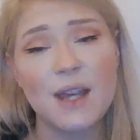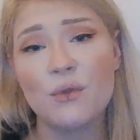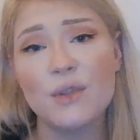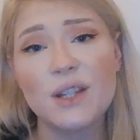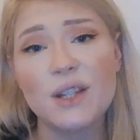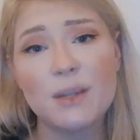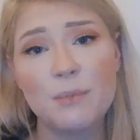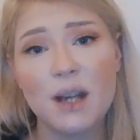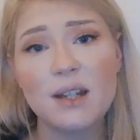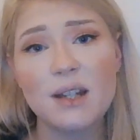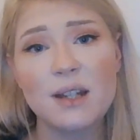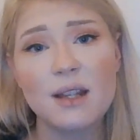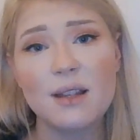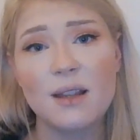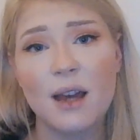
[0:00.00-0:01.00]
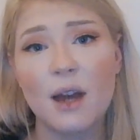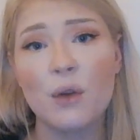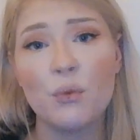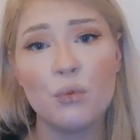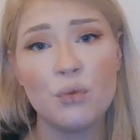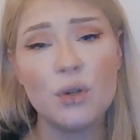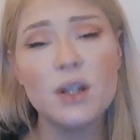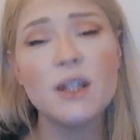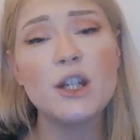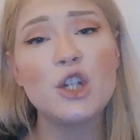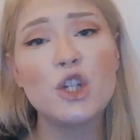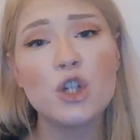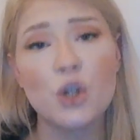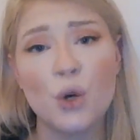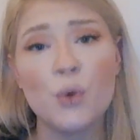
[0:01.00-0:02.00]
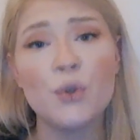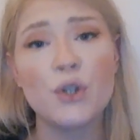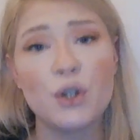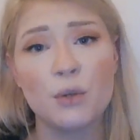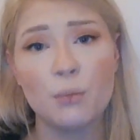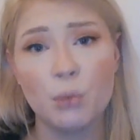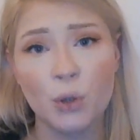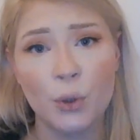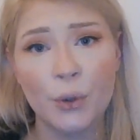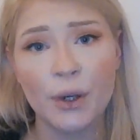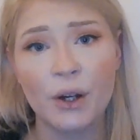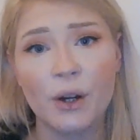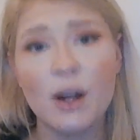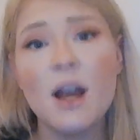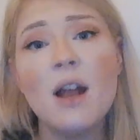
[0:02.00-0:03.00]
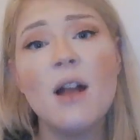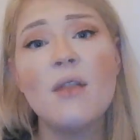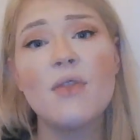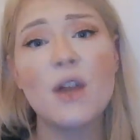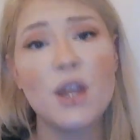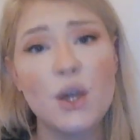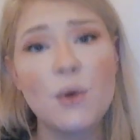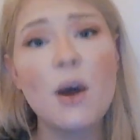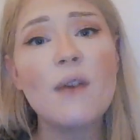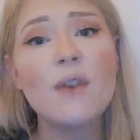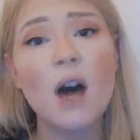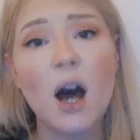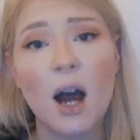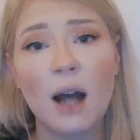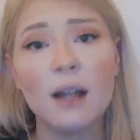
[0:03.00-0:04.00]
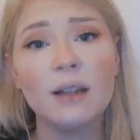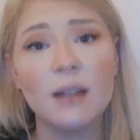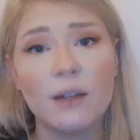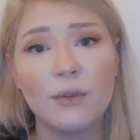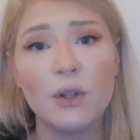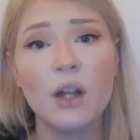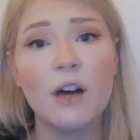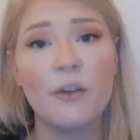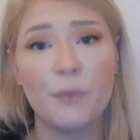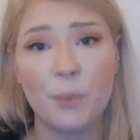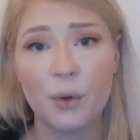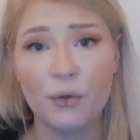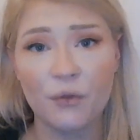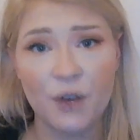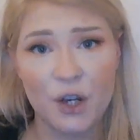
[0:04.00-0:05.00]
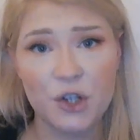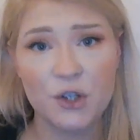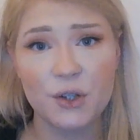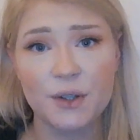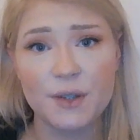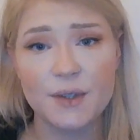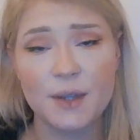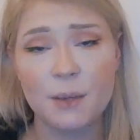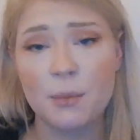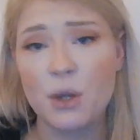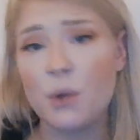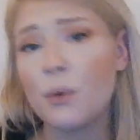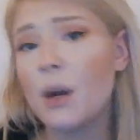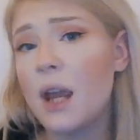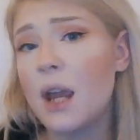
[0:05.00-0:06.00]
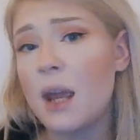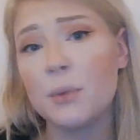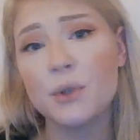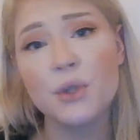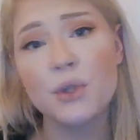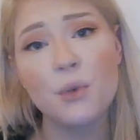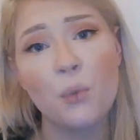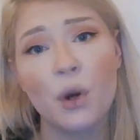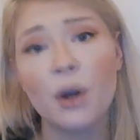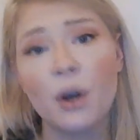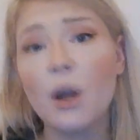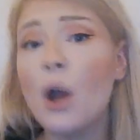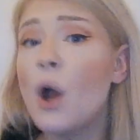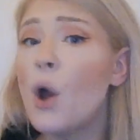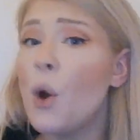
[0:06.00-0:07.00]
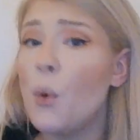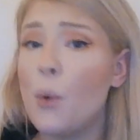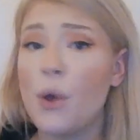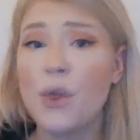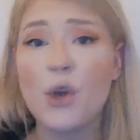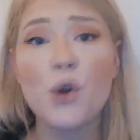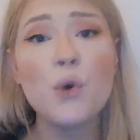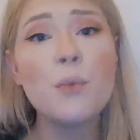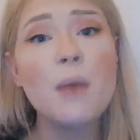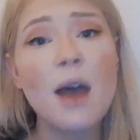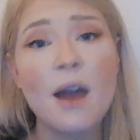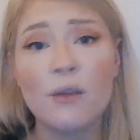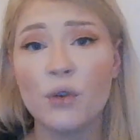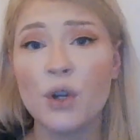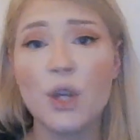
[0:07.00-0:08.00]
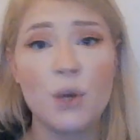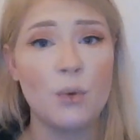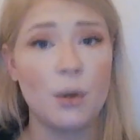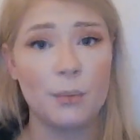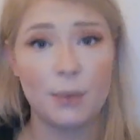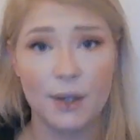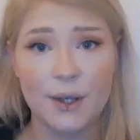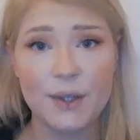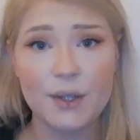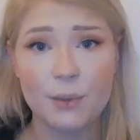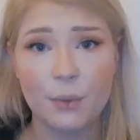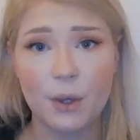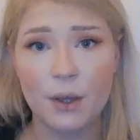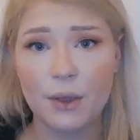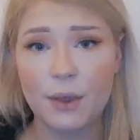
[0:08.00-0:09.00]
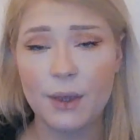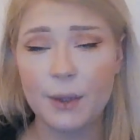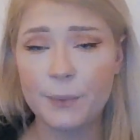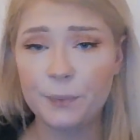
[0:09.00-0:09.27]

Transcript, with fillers: And respecting that really shows your employer that you have a high level of professionalism. You are able to work with whomever you are placed with.